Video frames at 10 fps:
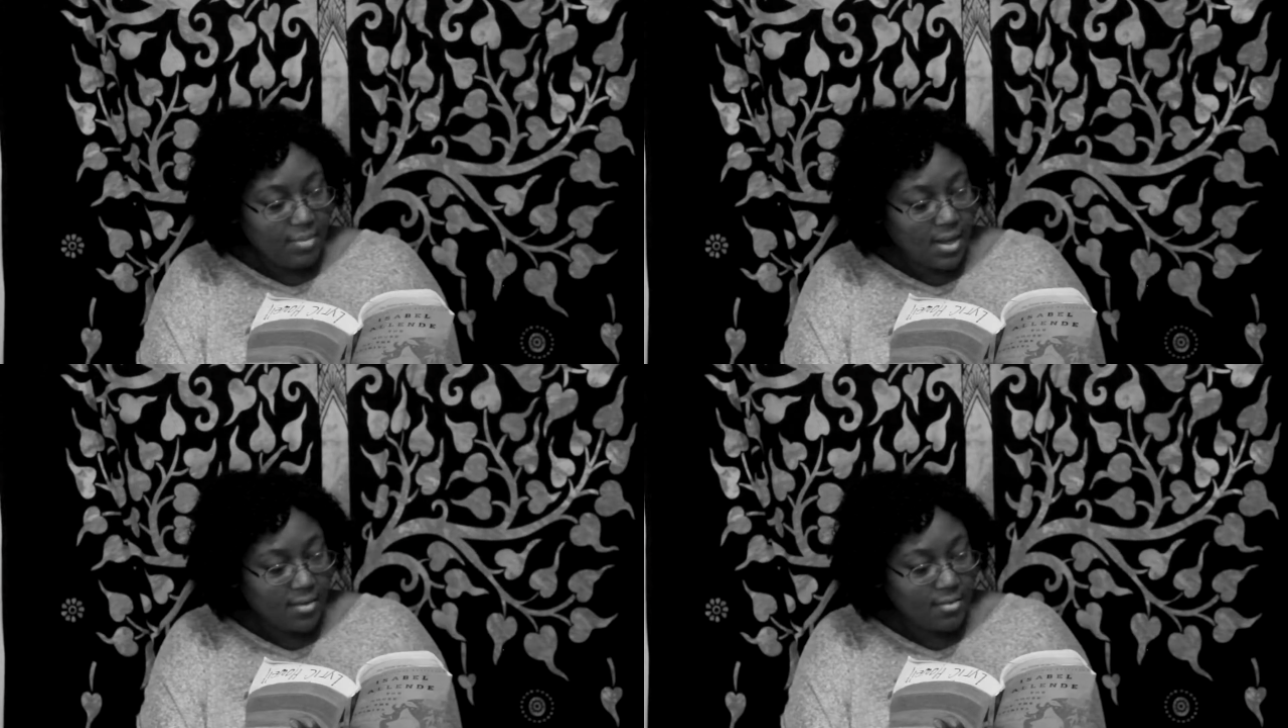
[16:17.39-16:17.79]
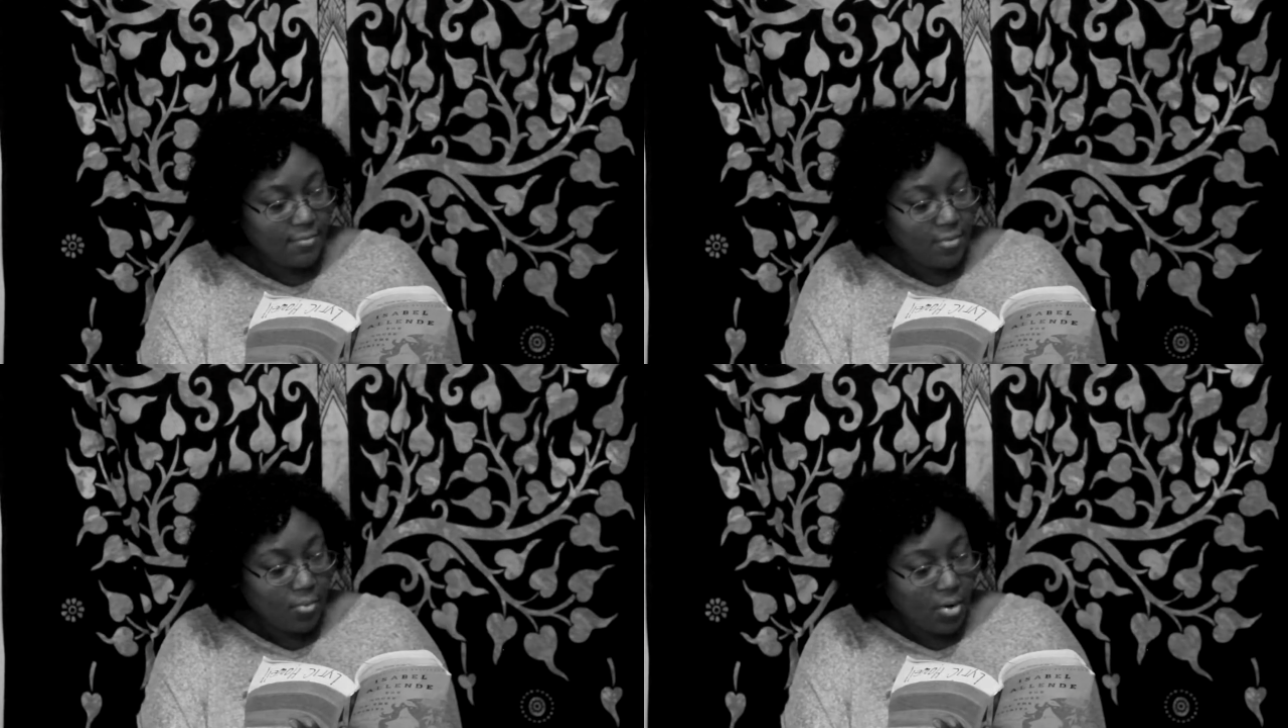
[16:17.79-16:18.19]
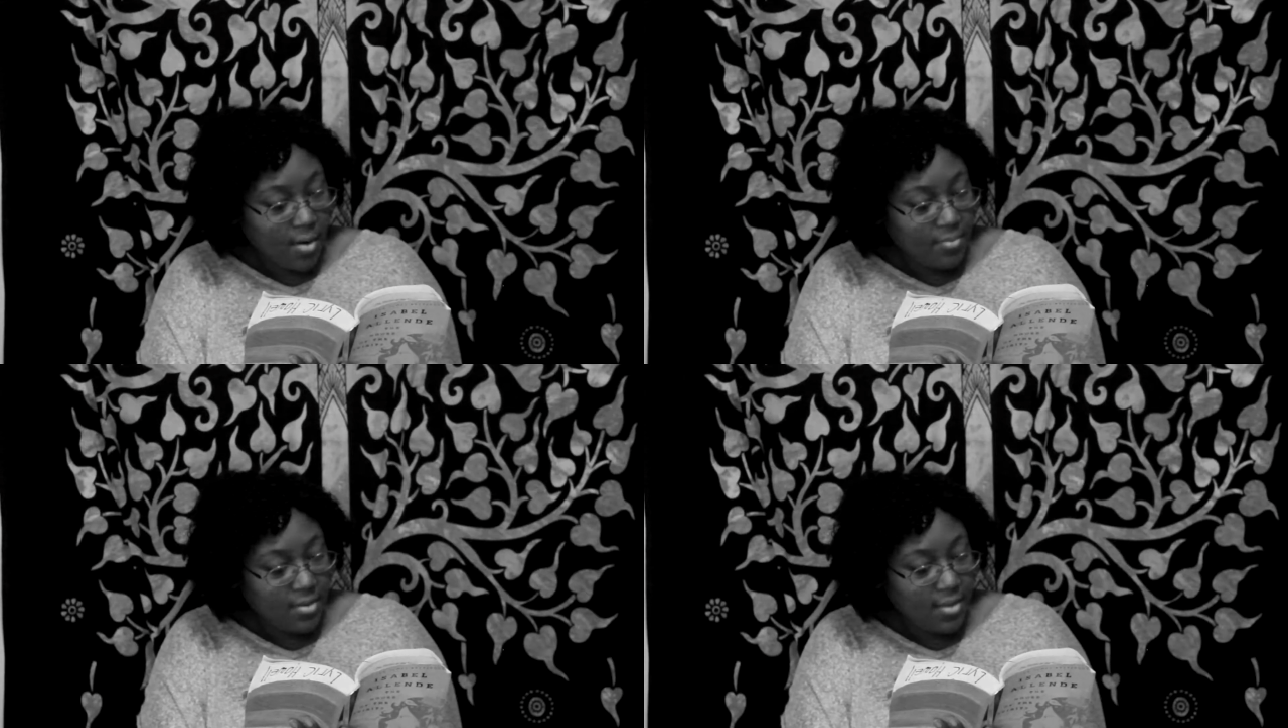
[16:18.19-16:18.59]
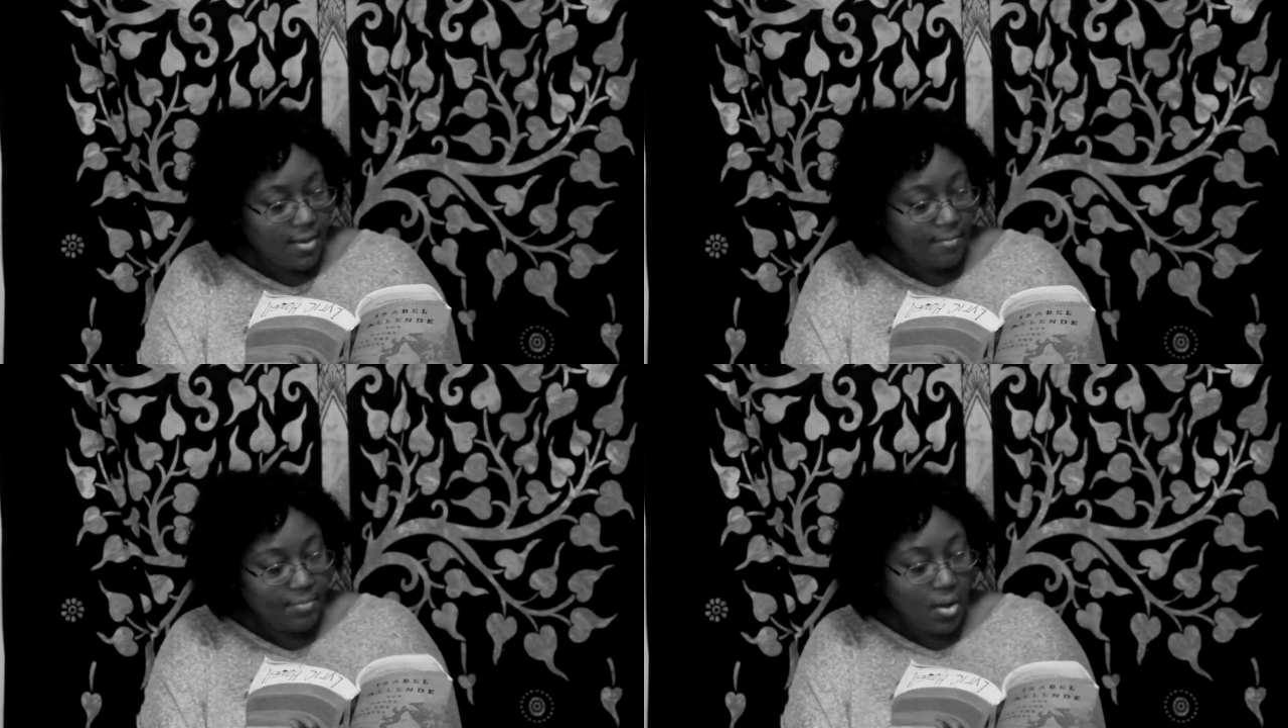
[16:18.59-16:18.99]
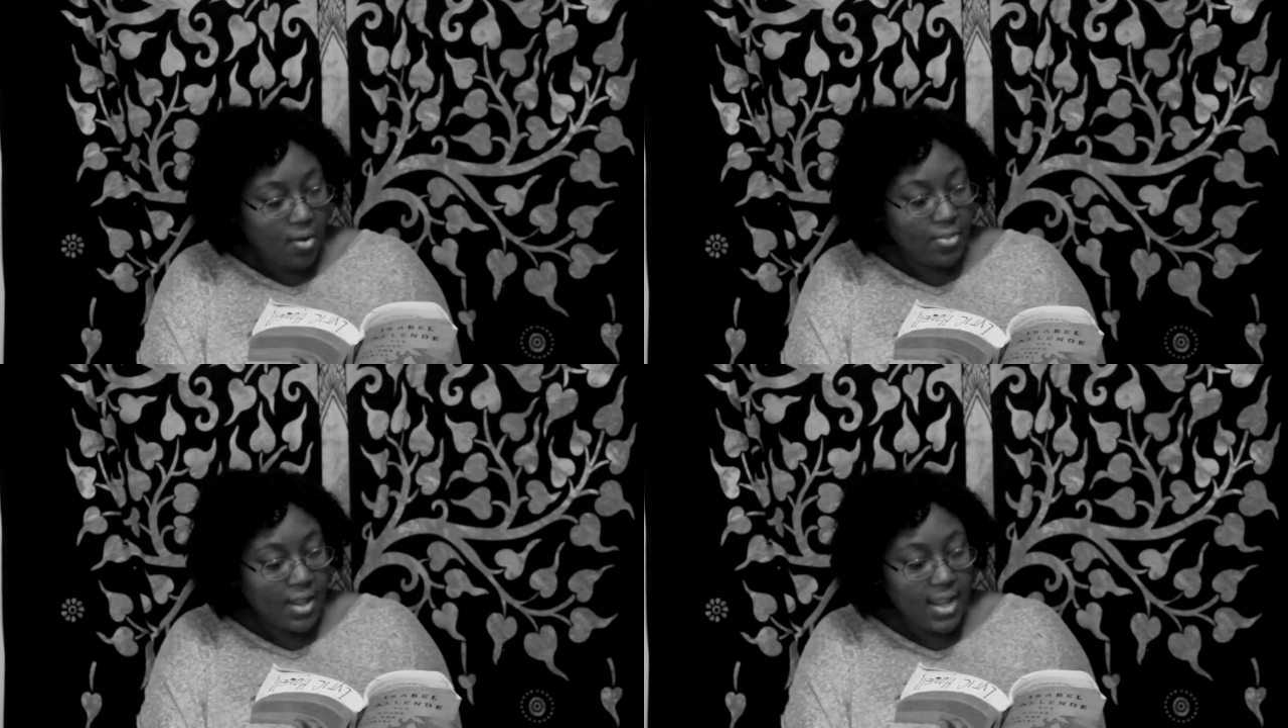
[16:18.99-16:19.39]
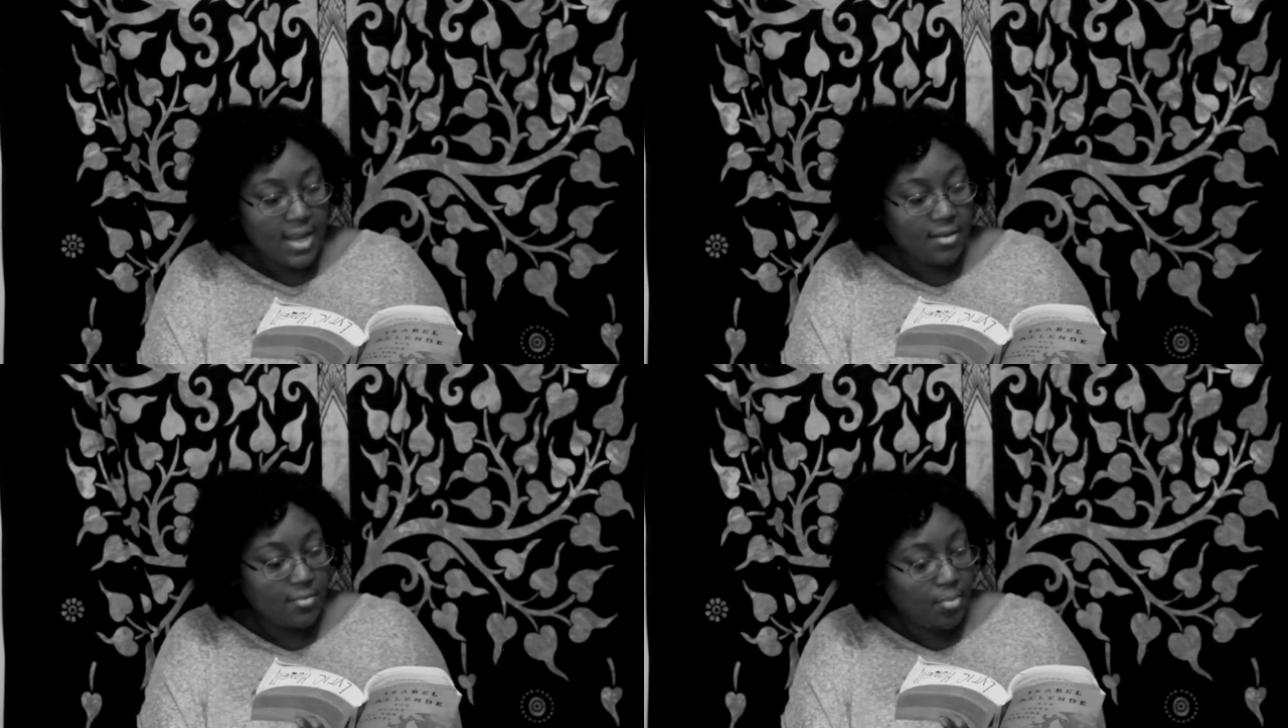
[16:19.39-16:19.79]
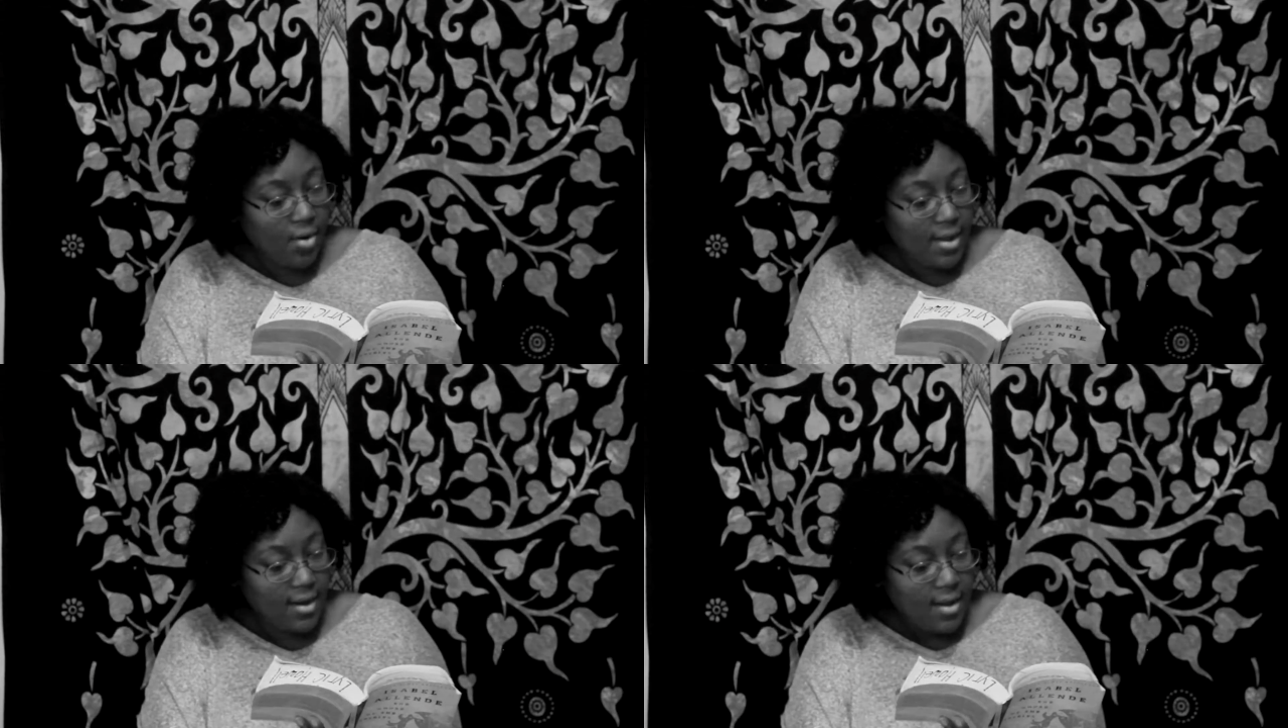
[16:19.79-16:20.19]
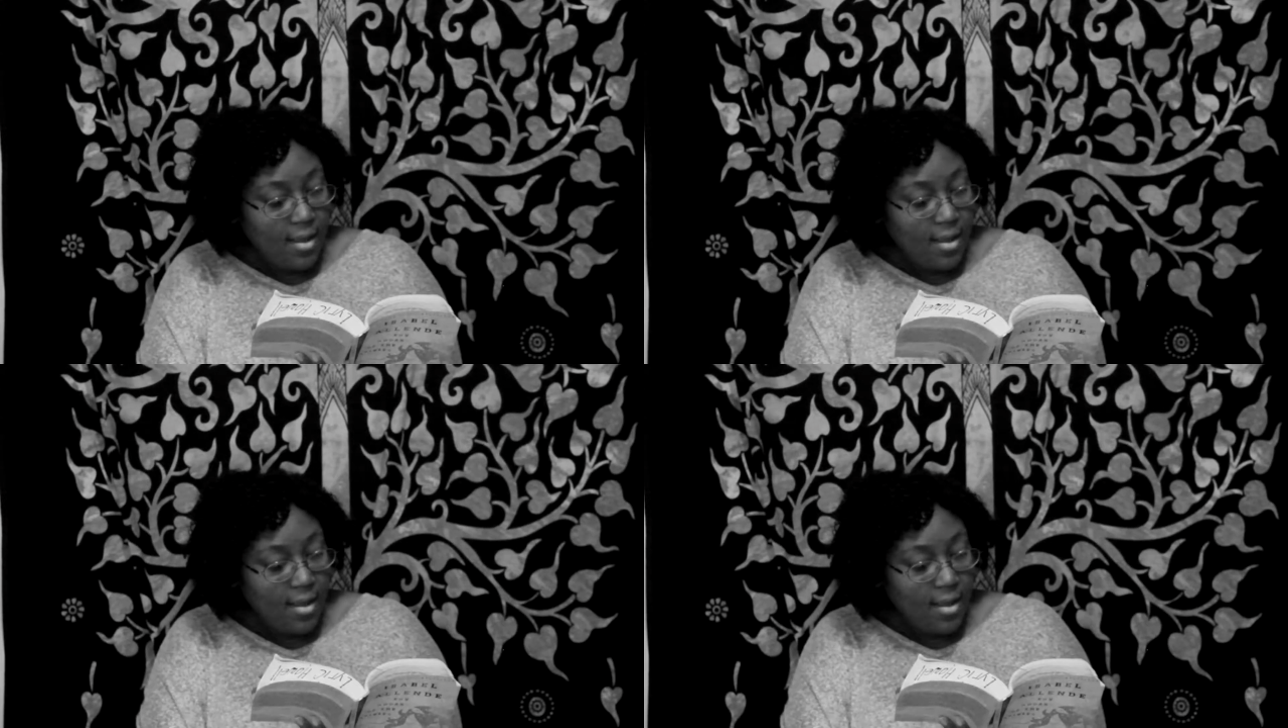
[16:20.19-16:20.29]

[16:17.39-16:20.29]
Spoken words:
because if it were up to them, all they eat is bread.